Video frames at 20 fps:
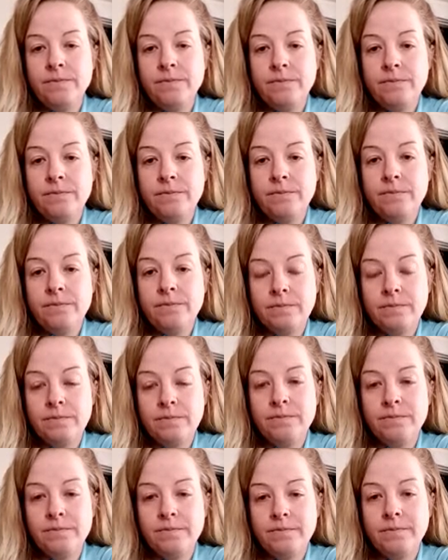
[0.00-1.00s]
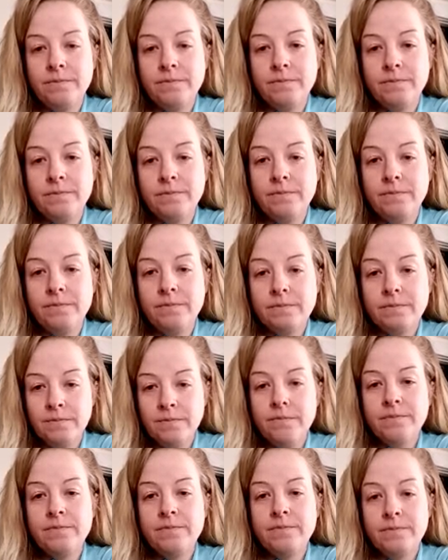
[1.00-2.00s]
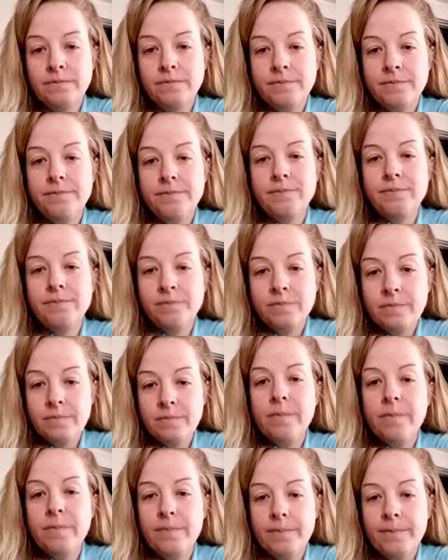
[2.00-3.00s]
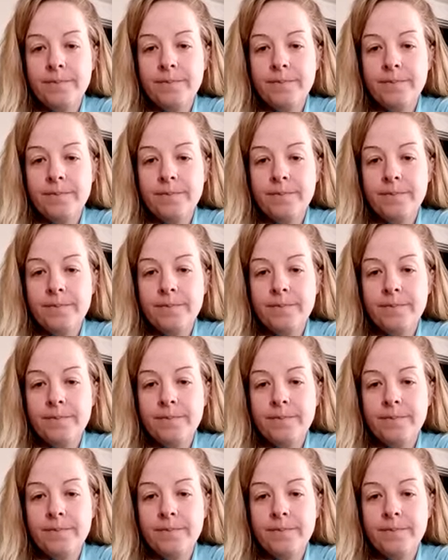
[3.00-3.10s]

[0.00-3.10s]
No words are spoken by the person on screen.